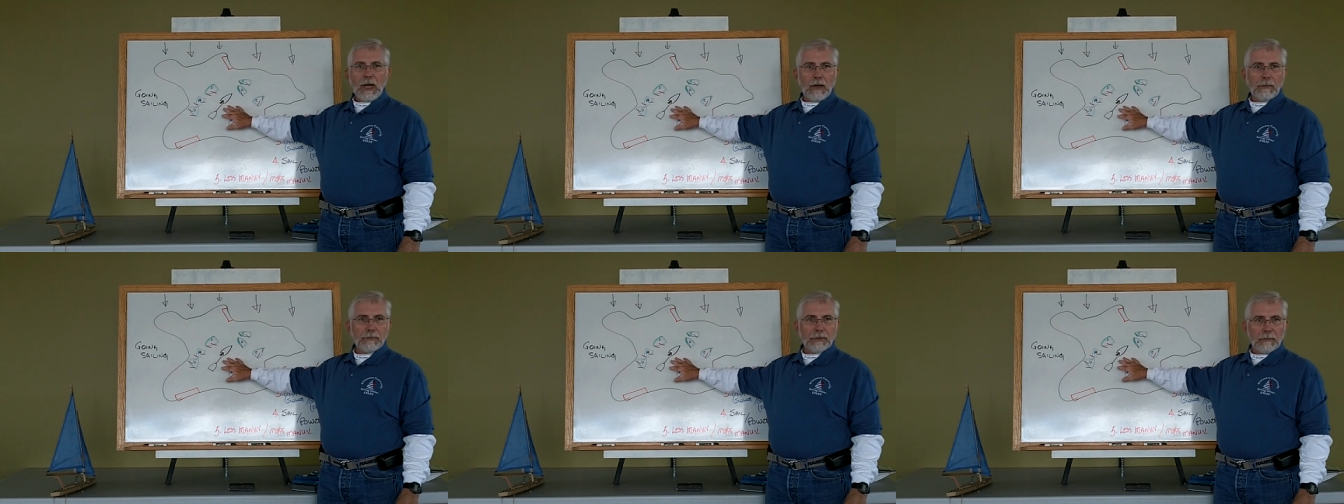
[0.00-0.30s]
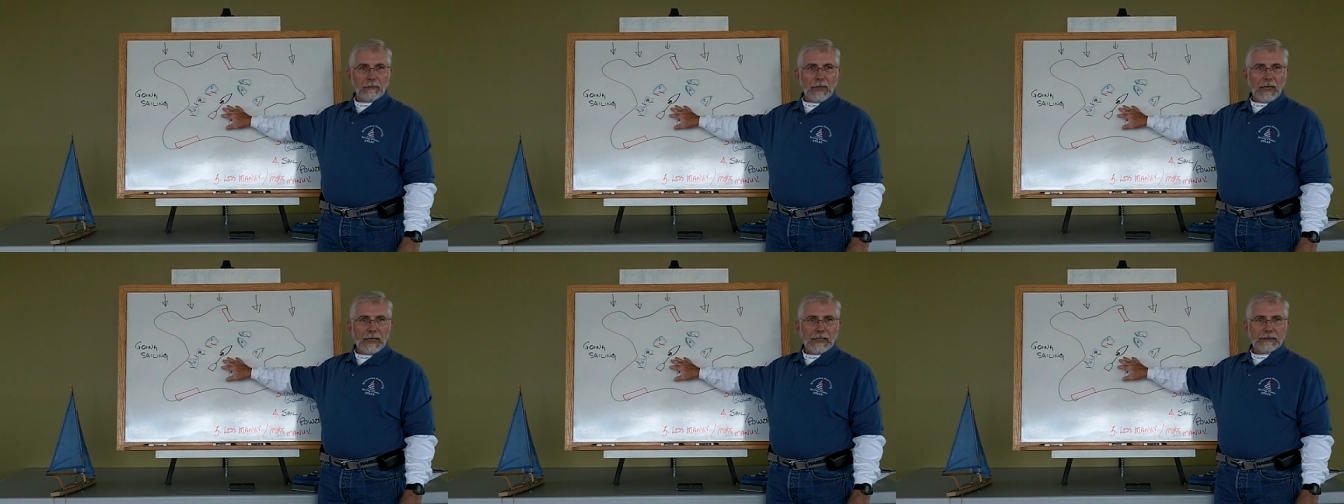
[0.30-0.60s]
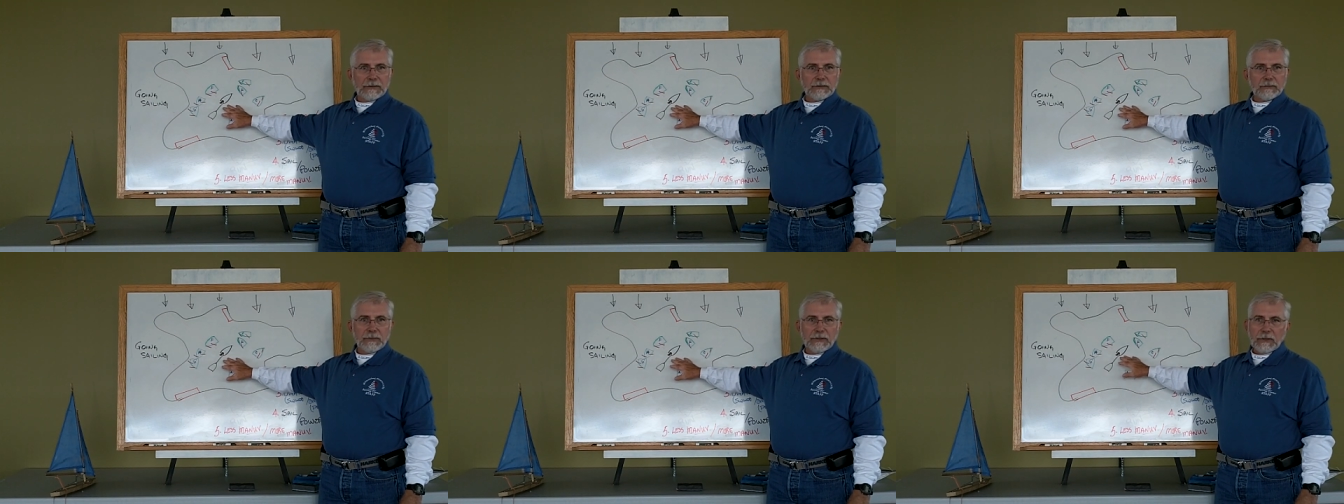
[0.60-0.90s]

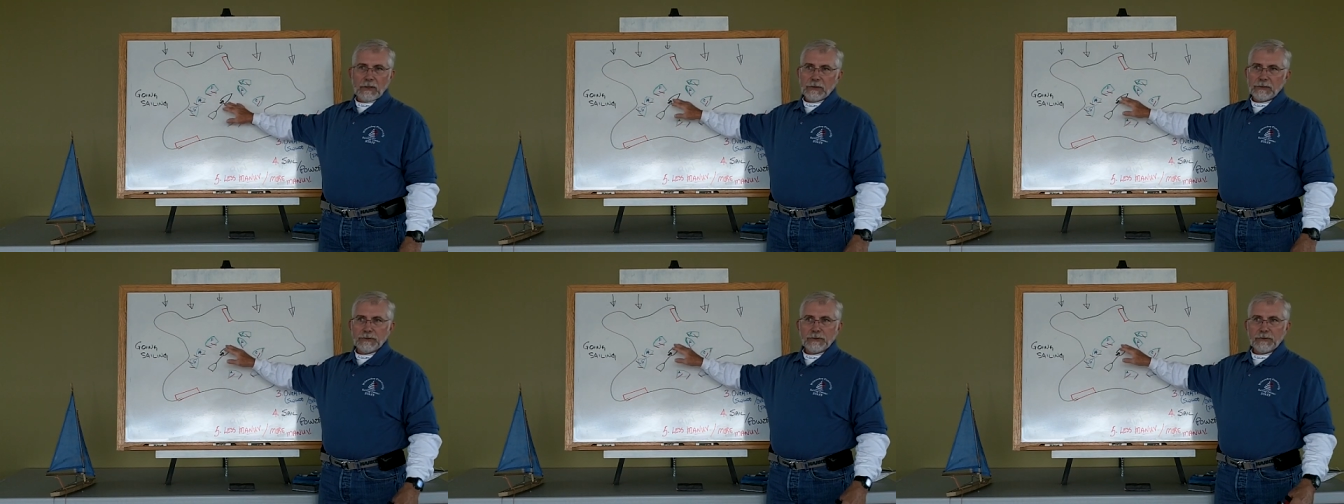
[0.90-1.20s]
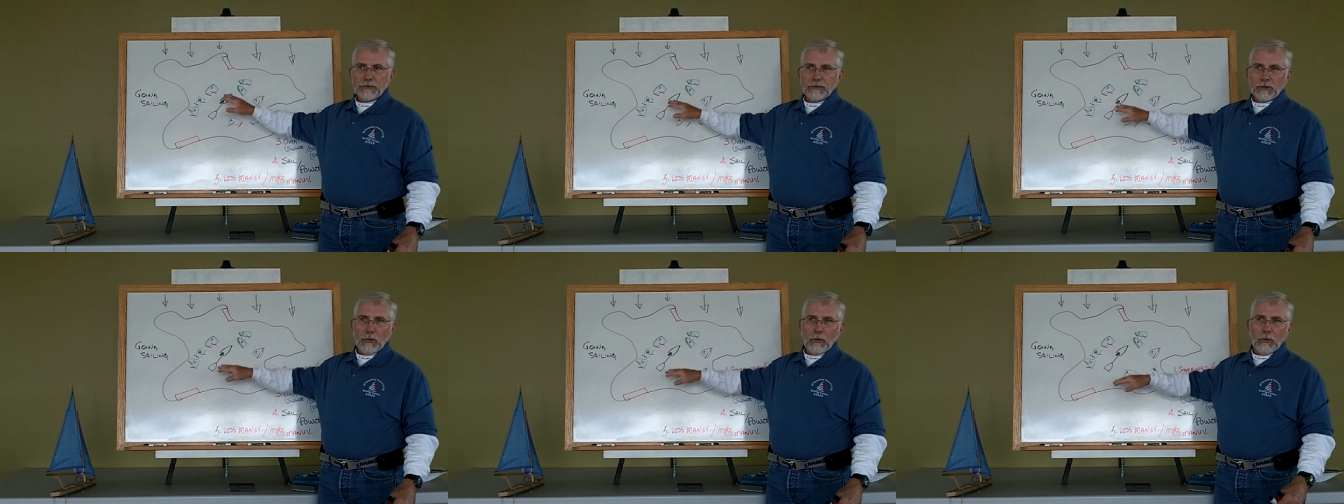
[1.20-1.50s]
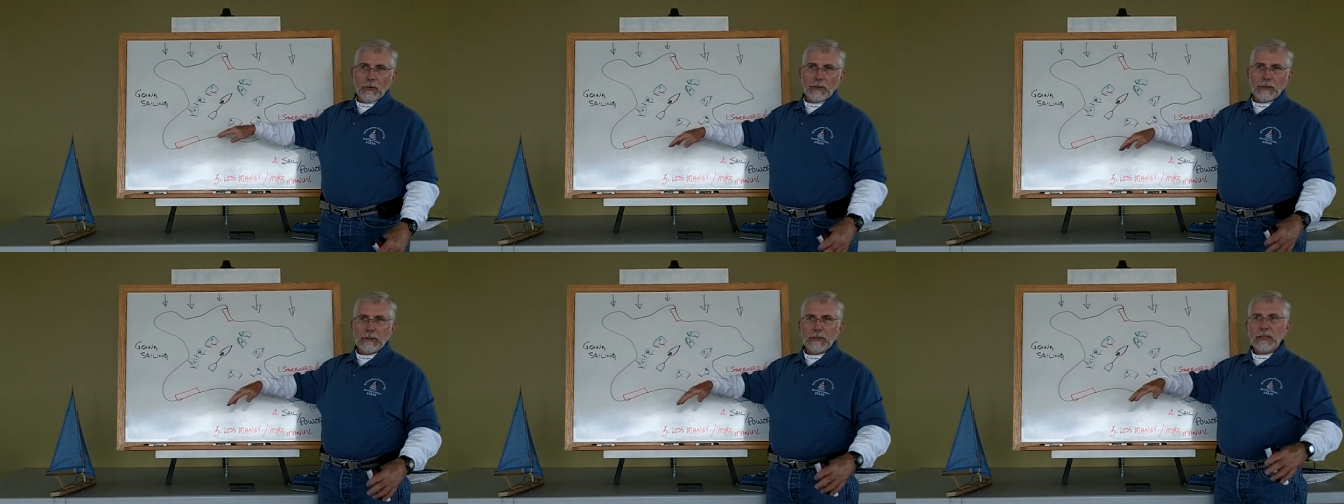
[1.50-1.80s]
compromised because they're
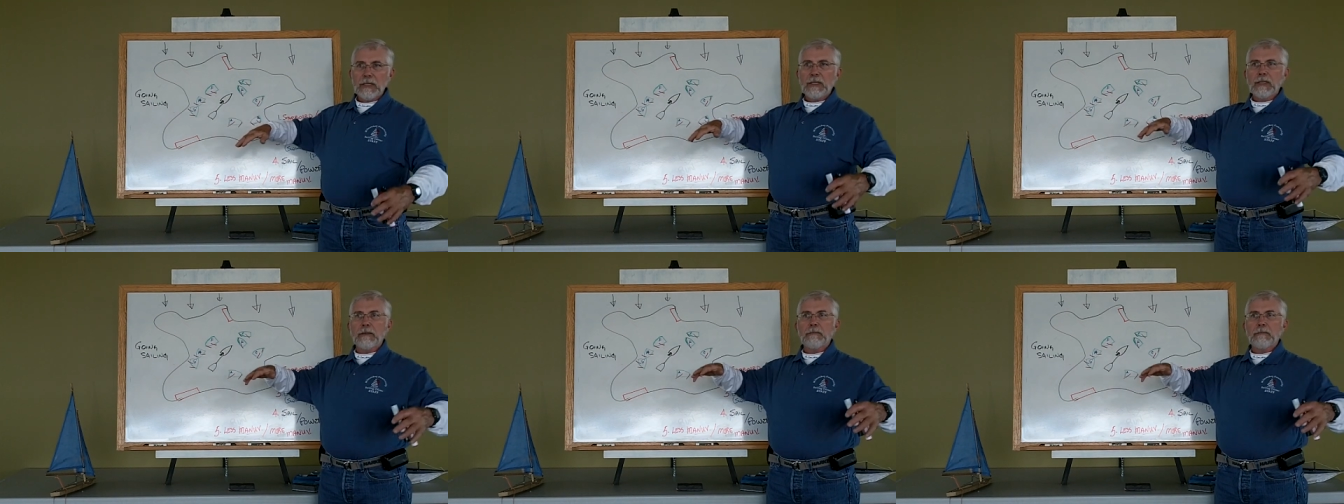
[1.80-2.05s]
towing,